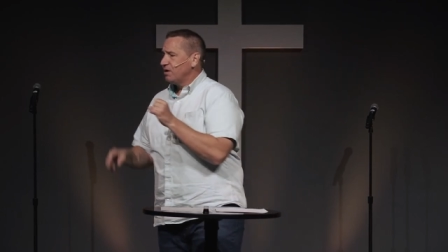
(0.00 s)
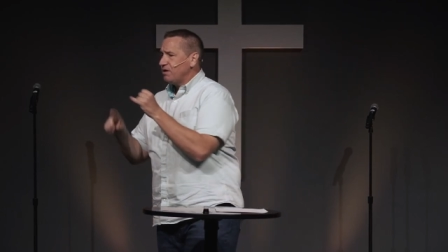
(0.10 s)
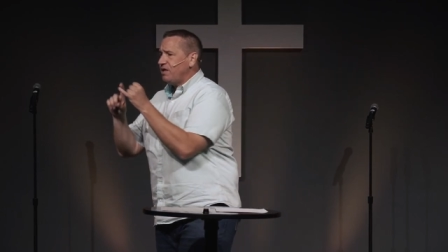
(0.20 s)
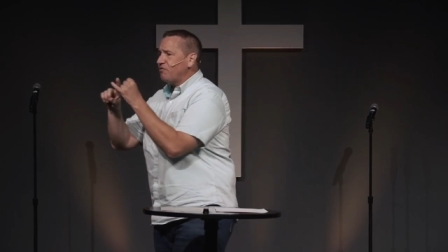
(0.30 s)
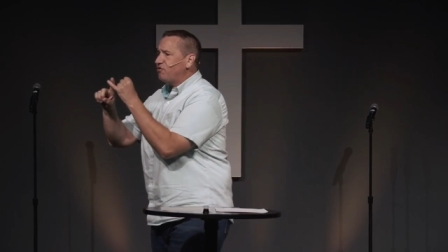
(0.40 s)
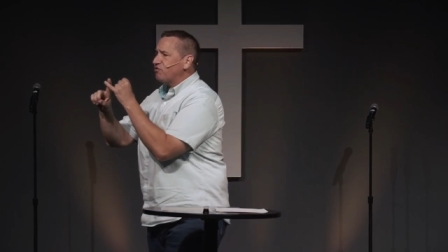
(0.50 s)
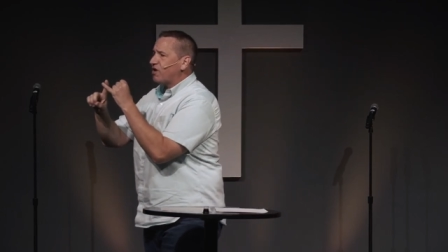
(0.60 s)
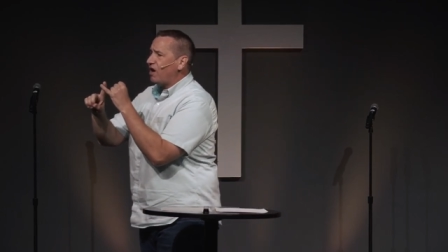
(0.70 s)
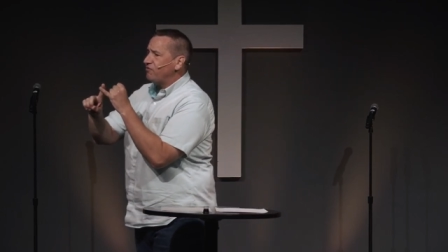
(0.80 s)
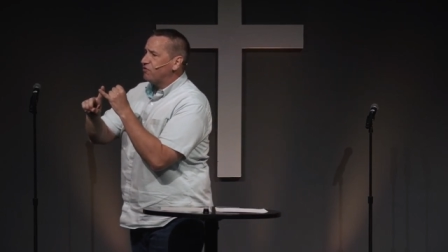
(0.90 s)
Yes, there's
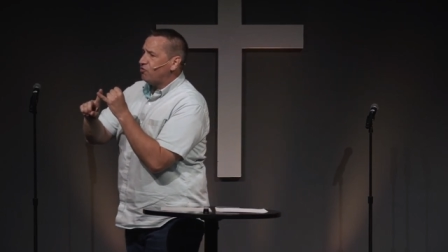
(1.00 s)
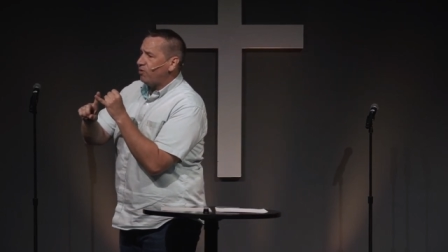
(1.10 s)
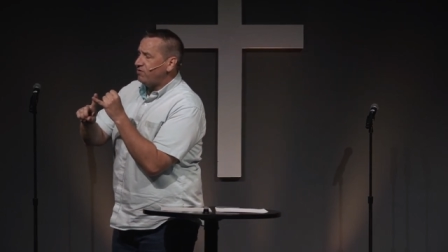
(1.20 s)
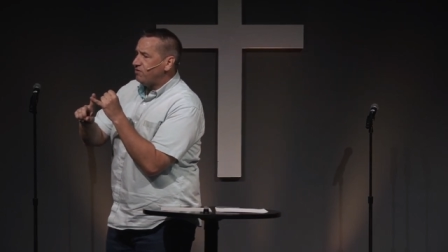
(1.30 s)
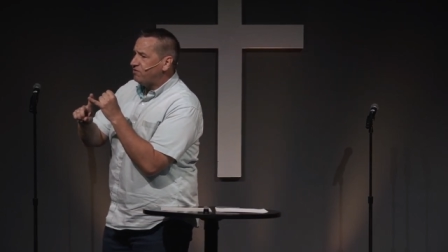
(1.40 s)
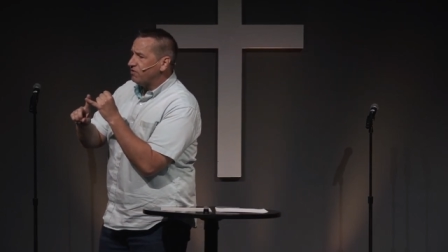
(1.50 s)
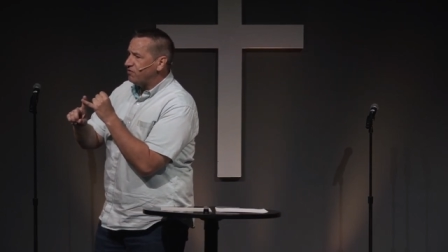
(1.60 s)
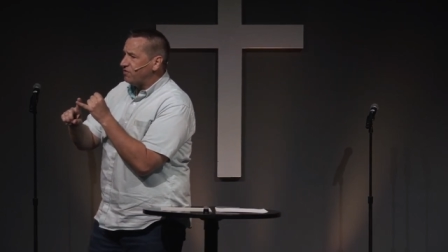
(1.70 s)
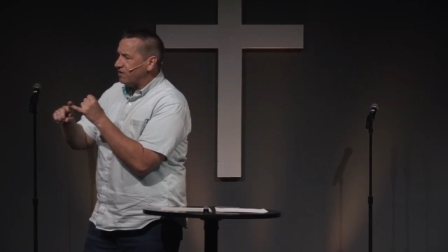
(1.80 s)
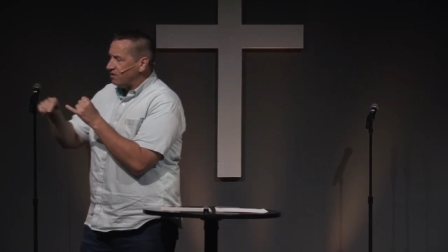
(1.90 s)
consequences to
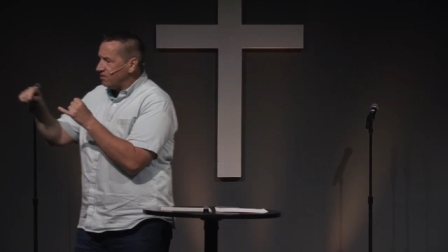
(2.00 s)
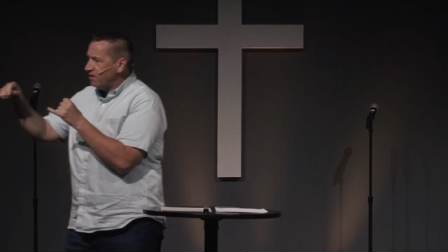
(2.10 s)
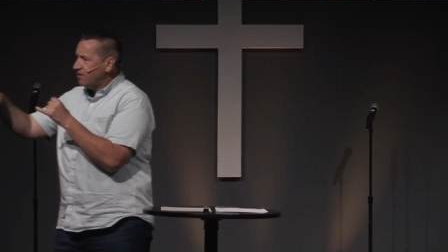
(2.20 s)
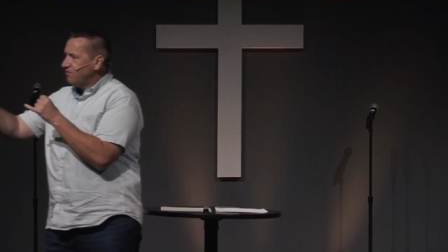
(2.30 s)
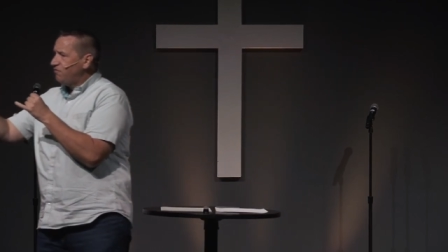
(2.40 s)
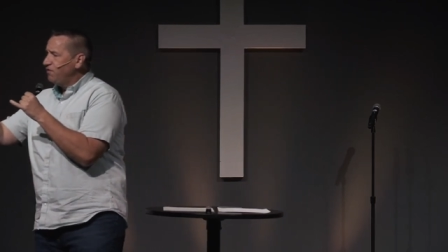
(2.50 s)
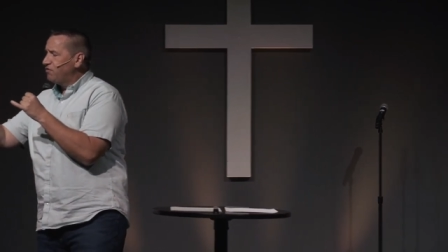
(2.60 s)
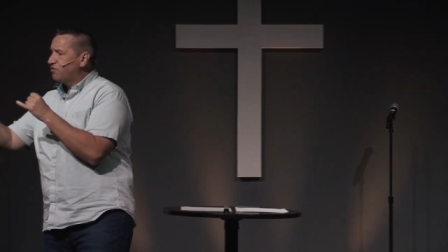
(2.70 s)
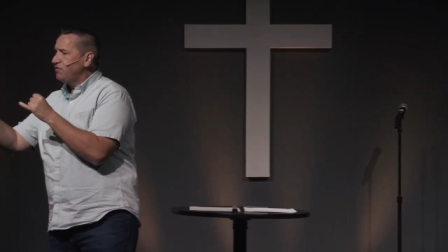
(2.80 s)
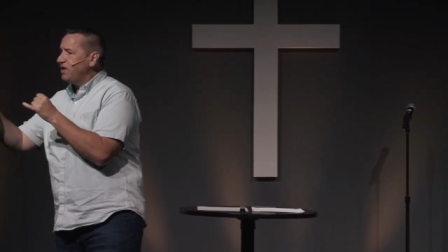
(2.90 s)
sin,
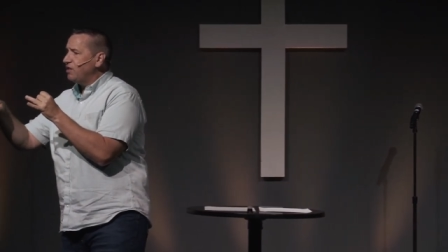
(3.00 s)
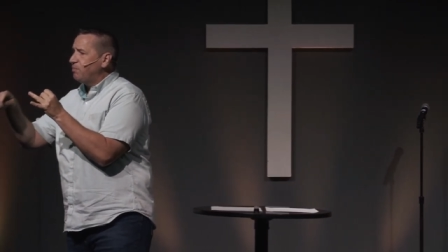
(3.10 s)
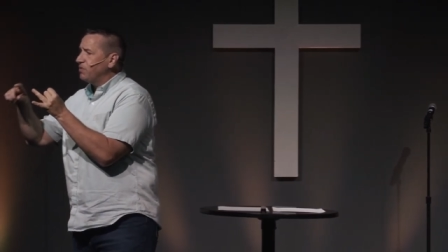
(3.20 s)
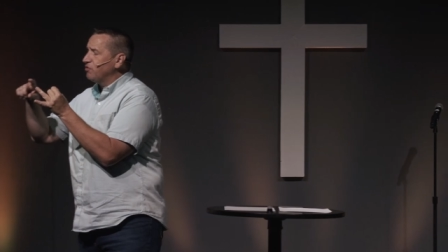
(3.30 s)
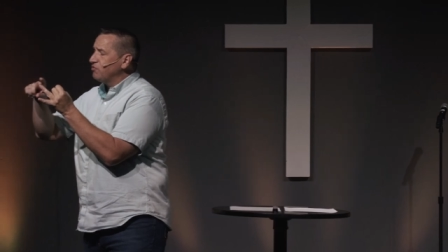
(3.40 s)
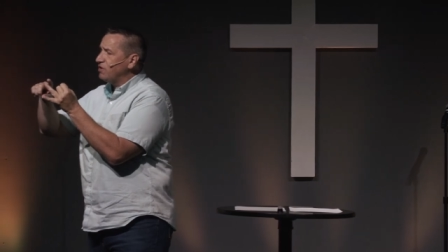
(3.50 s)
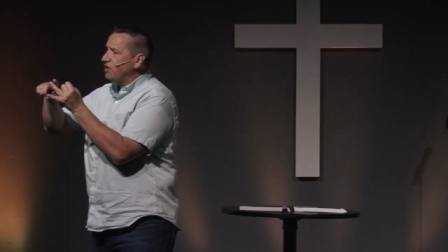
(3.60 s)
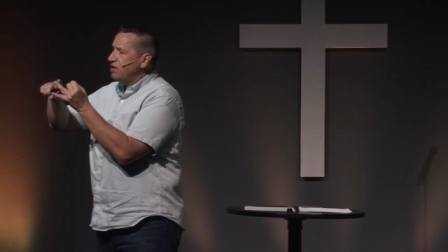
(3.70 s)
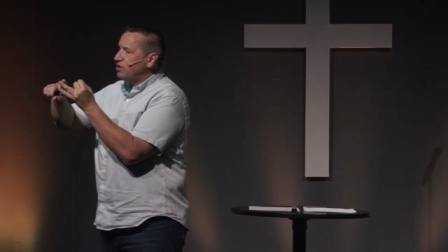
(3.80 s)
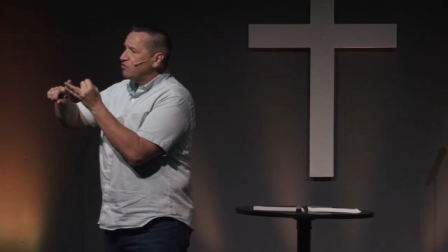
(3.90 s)
physical death, but there's
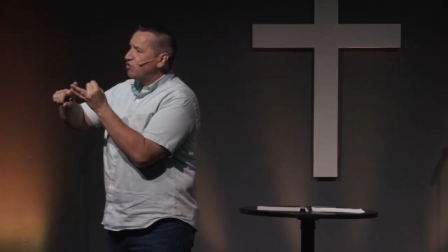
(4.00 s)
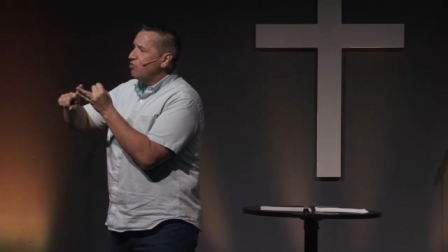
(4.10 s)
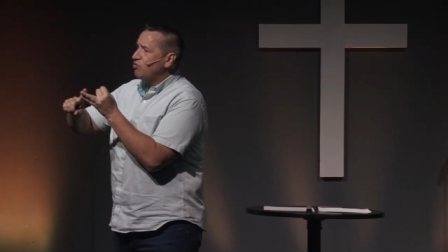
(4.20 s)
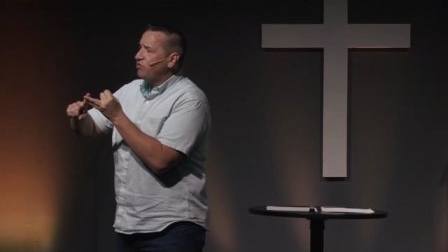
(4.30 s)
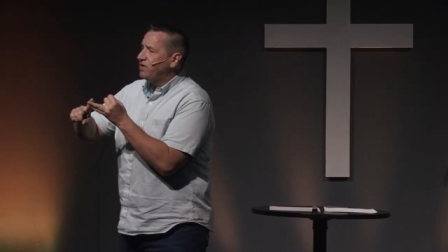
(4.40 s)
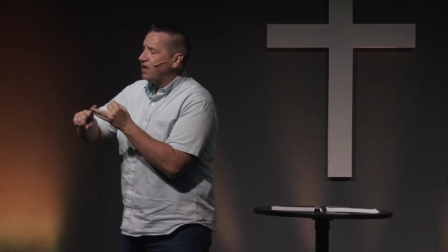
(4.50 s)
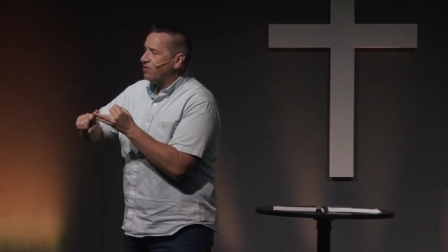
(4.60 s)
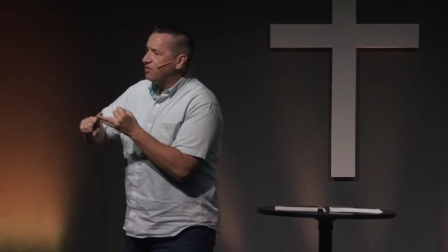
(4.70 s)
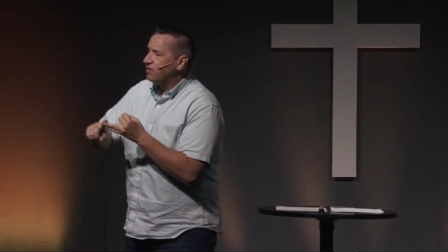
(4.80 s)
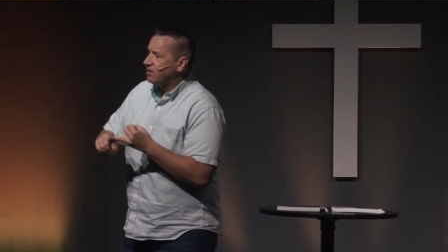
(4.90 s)
eternal death.